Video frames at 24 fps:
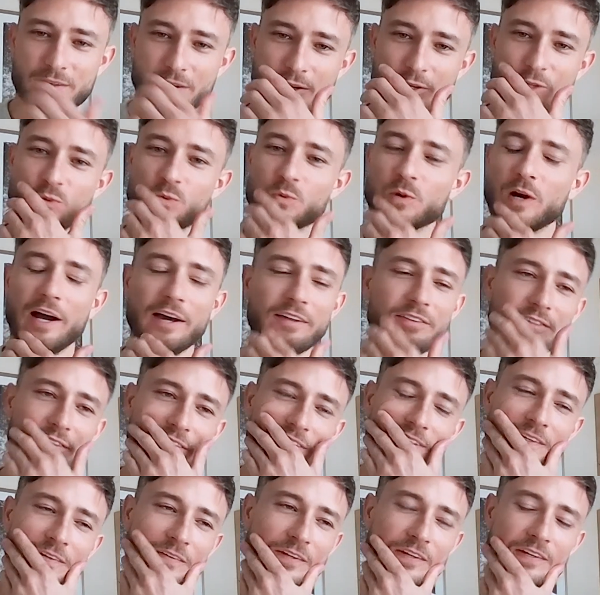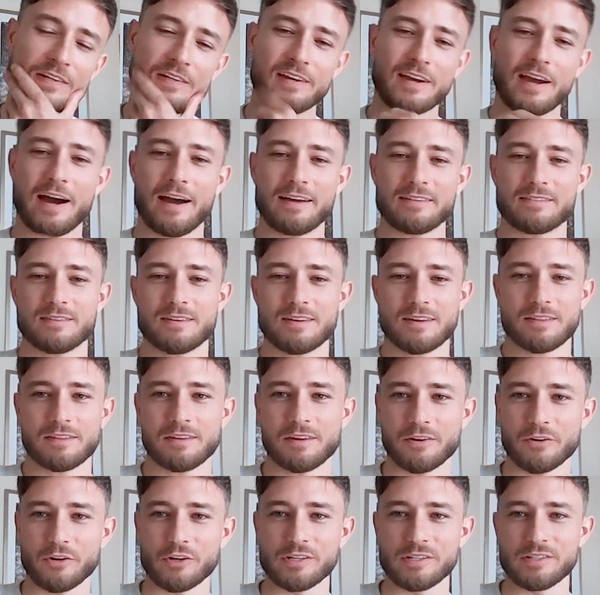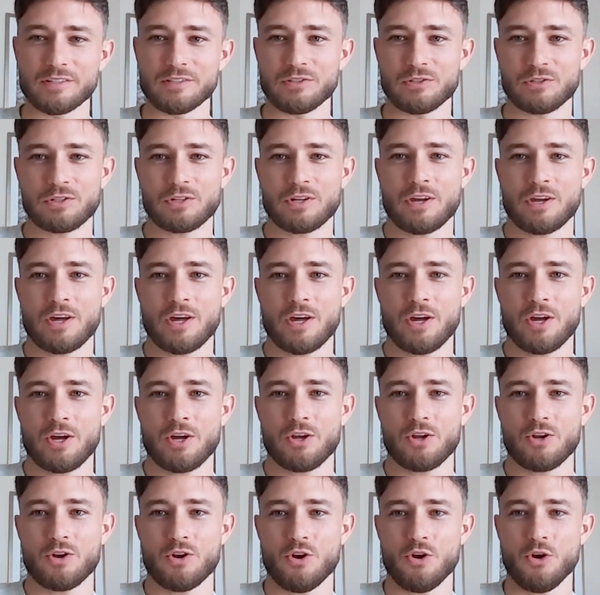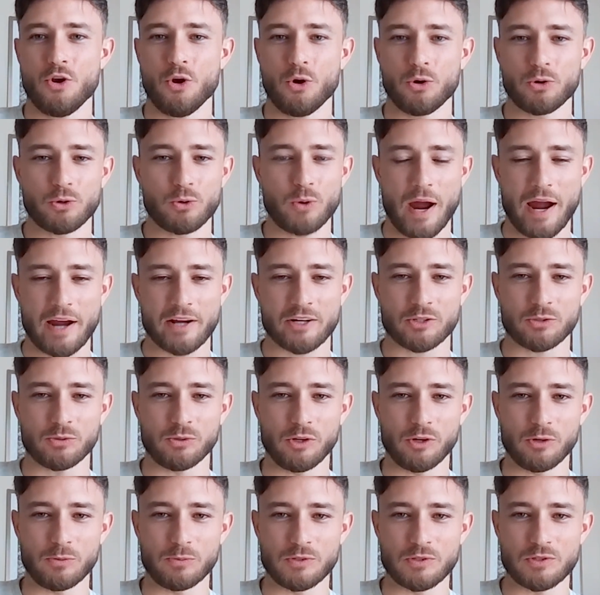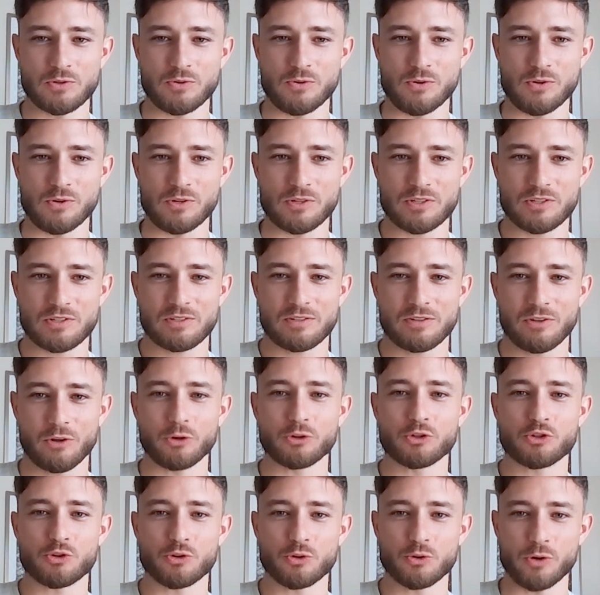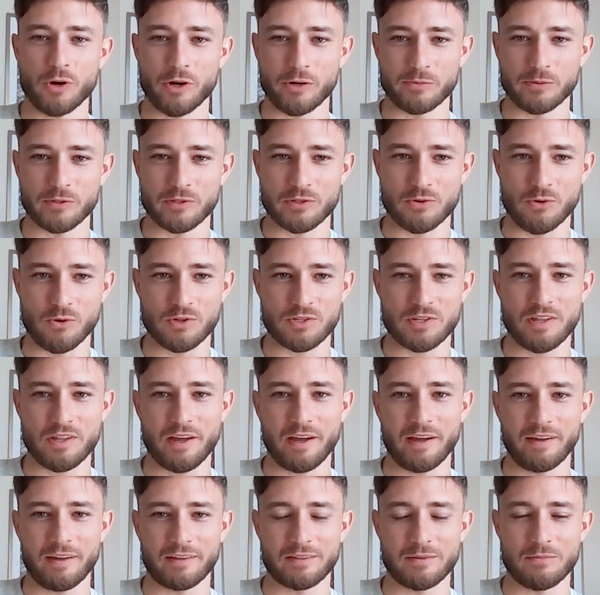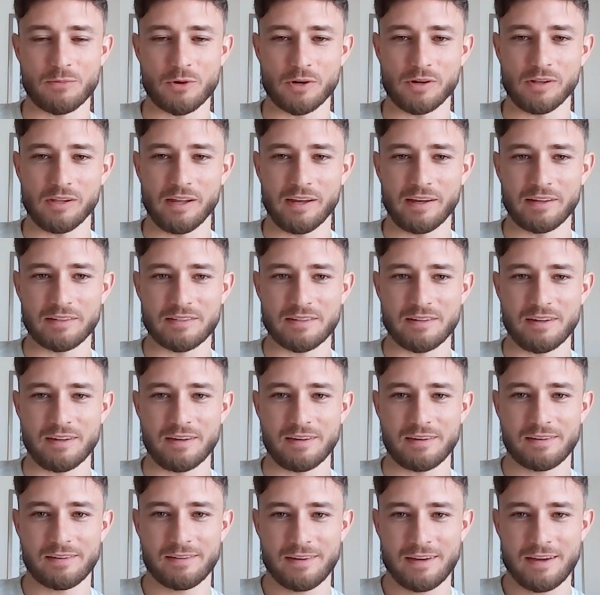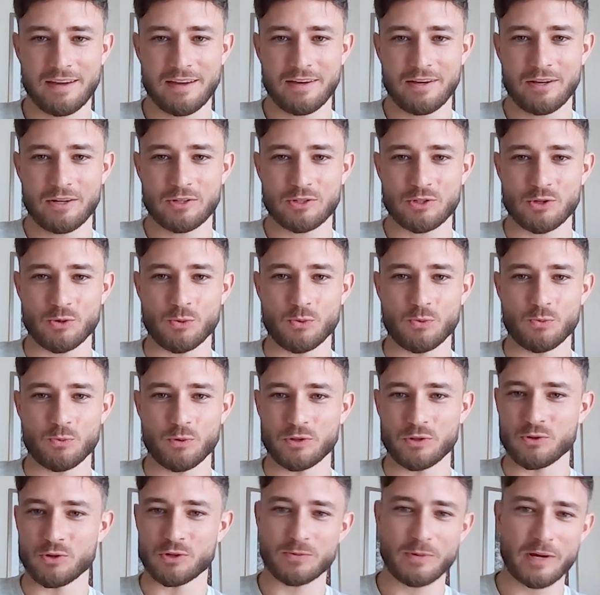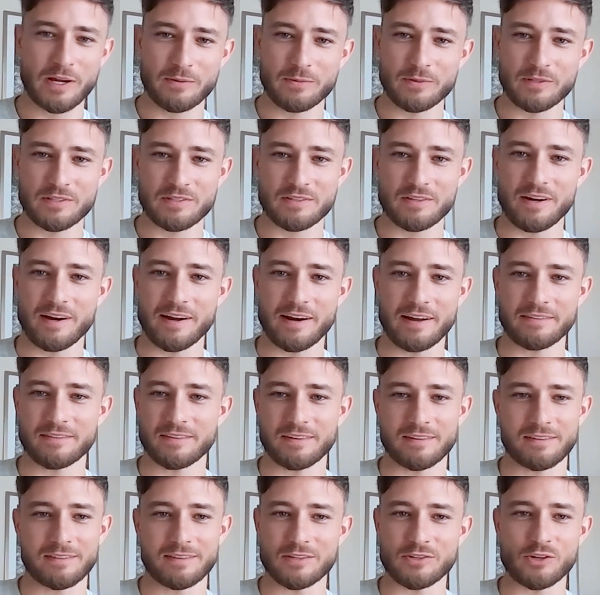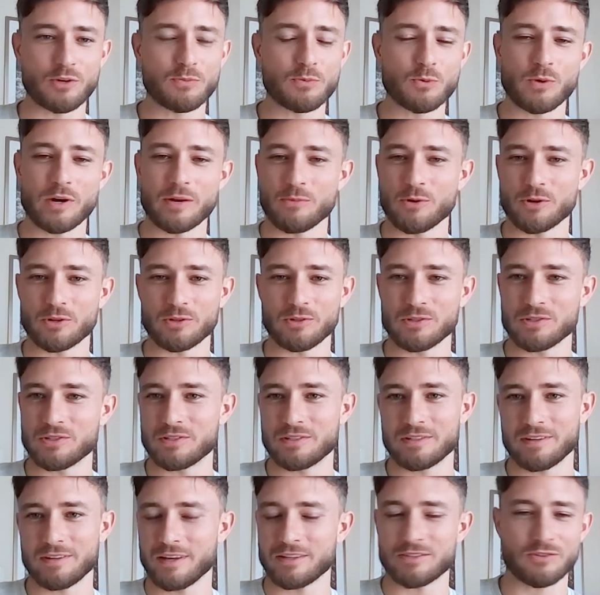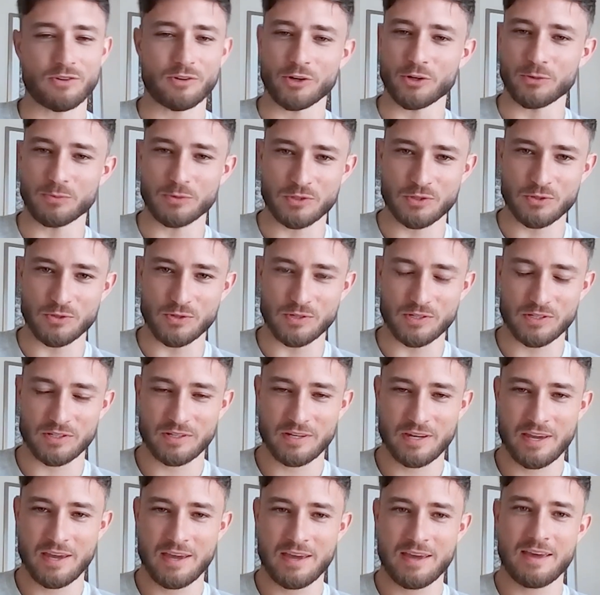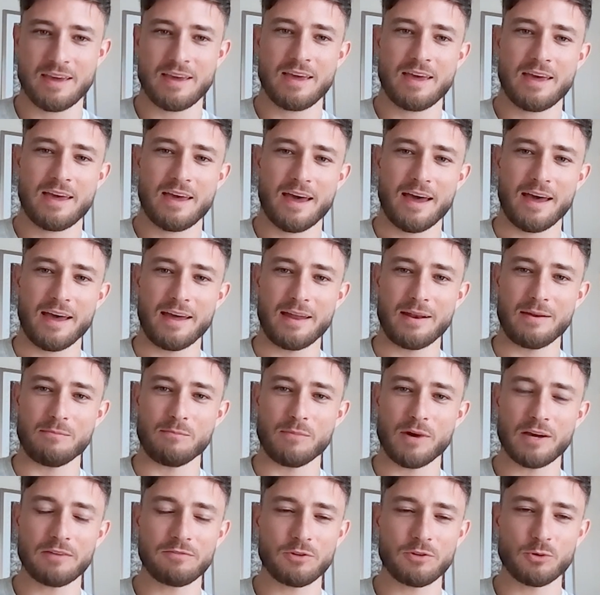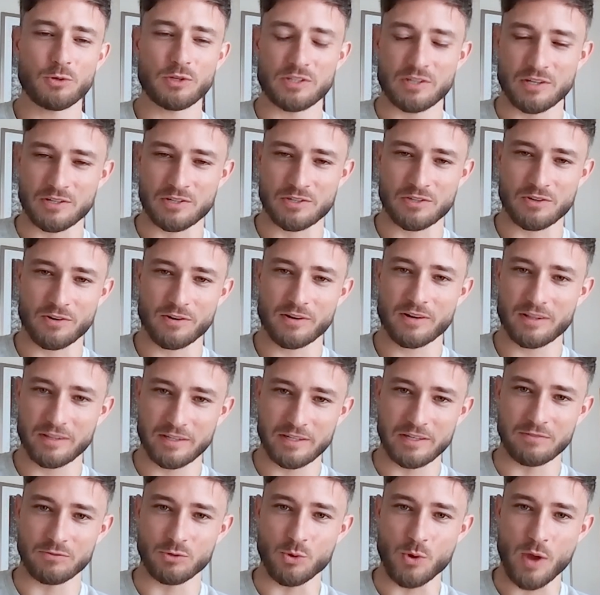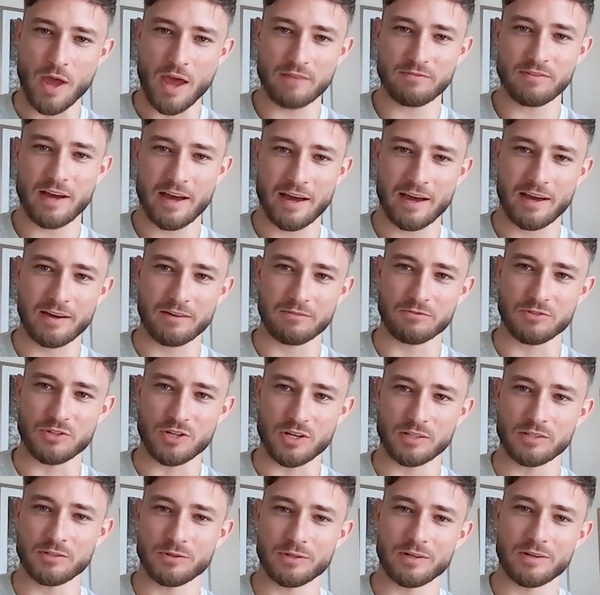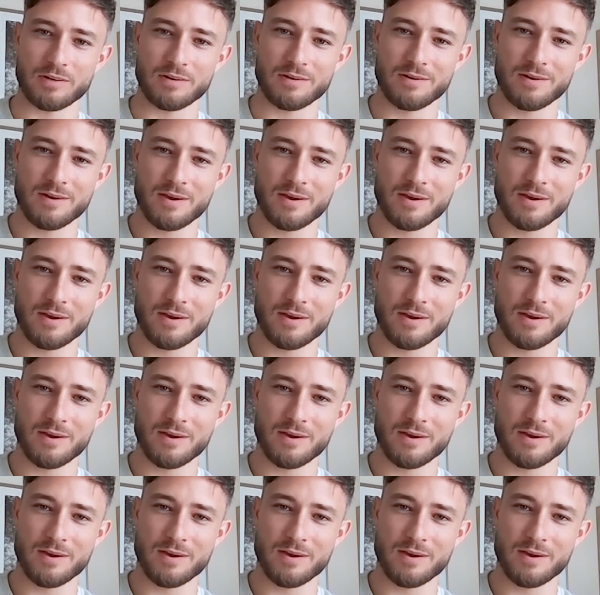here's what I think, okay? I think there is no actual open source, no true open source at the model layer today. So we talked about it at the start. I think these open weight models, it's not open source. And my view is historically, if you ever have genuine